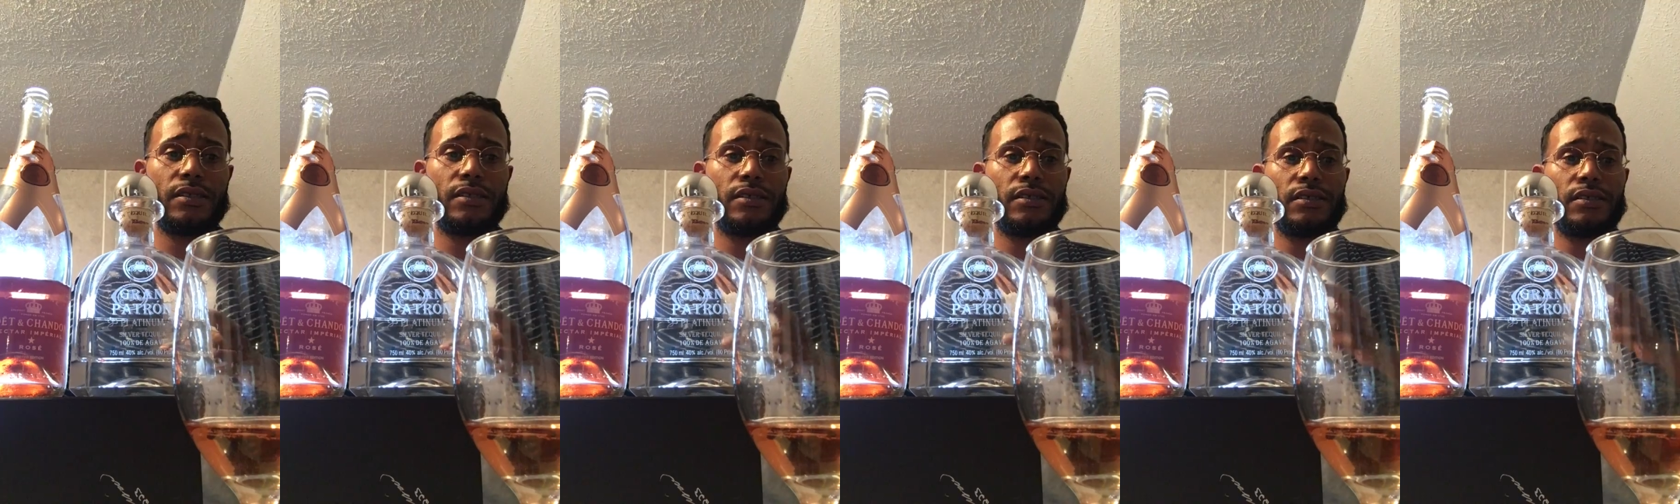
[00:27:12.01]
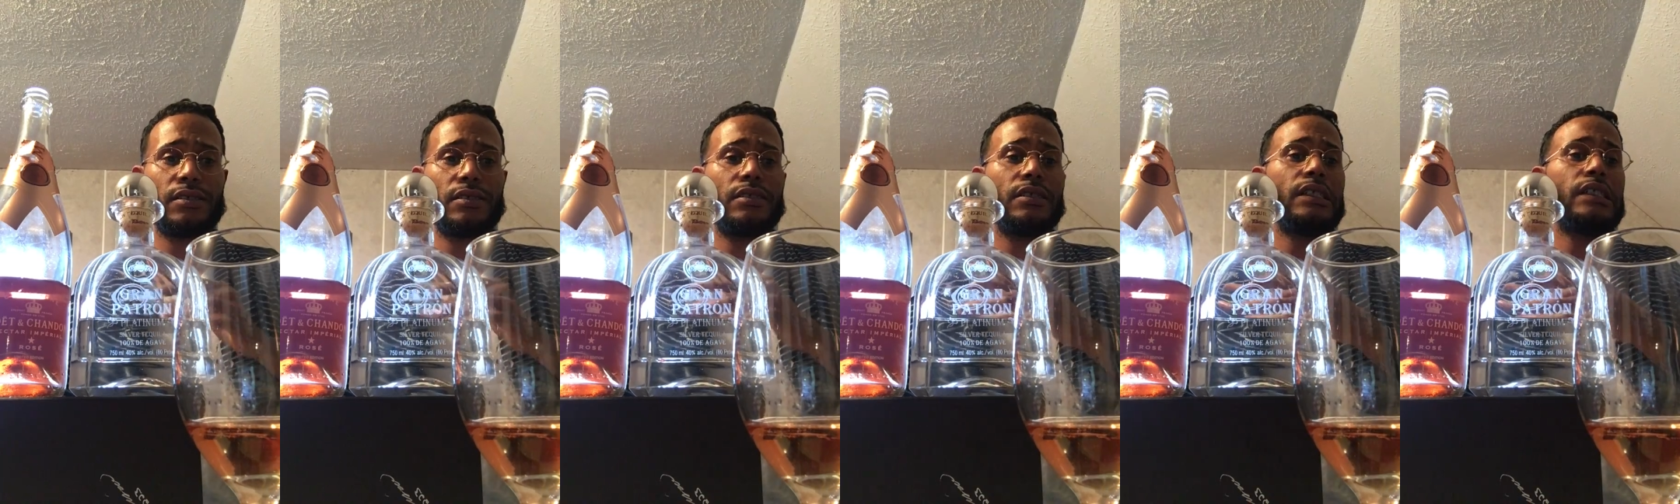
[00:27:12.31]
So
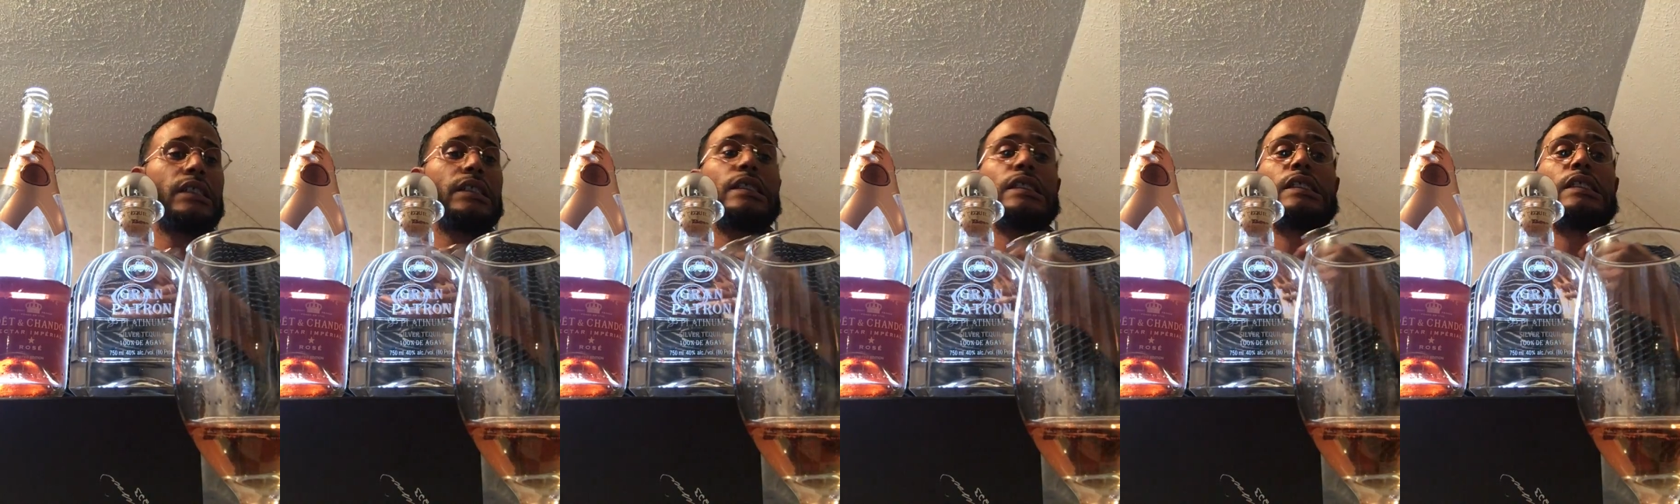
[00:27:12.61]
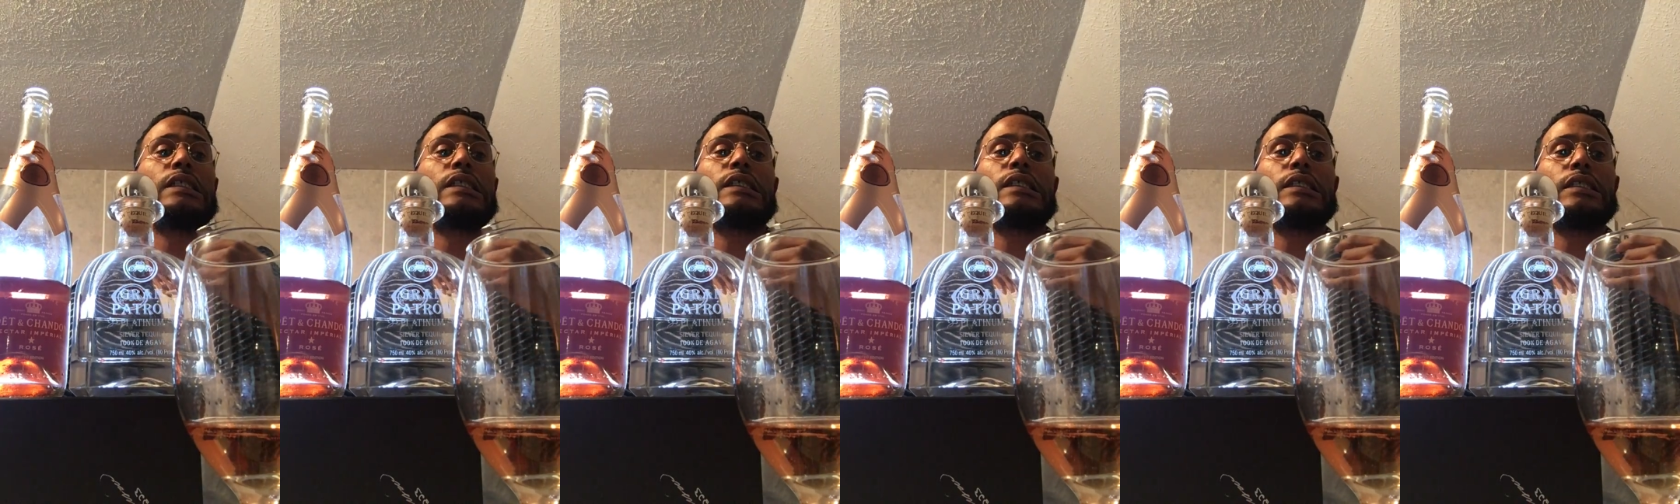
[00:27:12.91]
I was like,
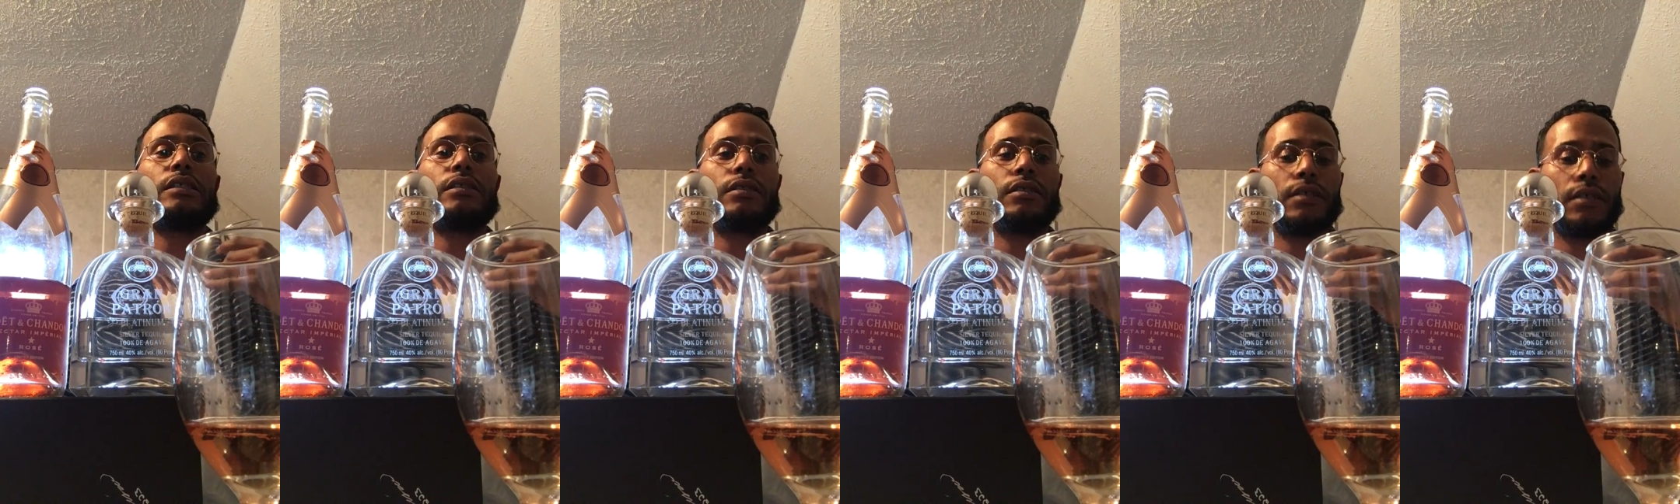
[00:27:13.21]
and